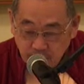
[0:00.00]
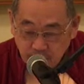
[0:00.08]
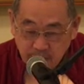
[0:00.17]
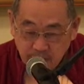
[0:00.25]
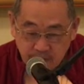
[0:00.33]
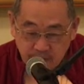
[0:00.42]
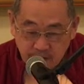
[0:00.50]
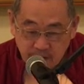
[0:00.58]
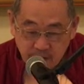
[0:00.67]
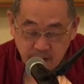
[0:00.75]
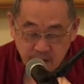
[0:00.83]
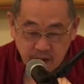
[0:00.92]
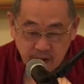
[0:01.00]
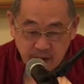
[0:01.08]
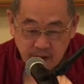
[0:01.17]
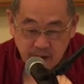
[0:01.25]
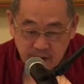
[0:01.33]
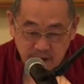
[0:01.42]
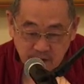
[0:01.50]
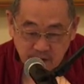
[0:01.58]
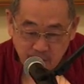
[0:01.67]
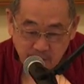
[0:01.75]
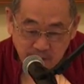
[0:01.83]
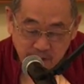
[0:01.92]
So the process of bhakti
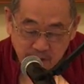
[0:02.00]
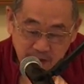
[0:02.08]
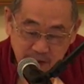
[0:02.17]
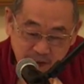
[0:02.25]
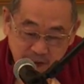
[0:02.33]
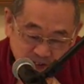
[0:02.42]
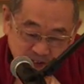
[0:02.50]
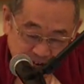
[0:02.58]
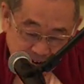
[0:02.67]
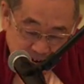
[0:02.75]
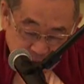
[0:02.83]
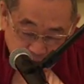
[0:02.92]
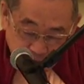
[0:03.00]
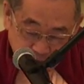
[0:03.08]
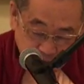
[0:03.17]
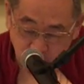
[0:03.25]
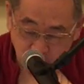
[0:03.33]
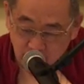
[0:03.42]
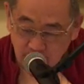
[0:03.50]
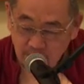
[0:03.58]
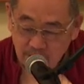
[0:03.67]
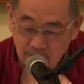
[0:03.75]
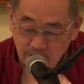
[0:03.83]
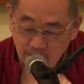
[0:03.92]
is natural
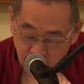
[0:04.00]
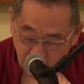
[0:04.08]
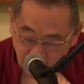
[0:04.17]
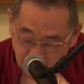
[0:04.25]
vairagya.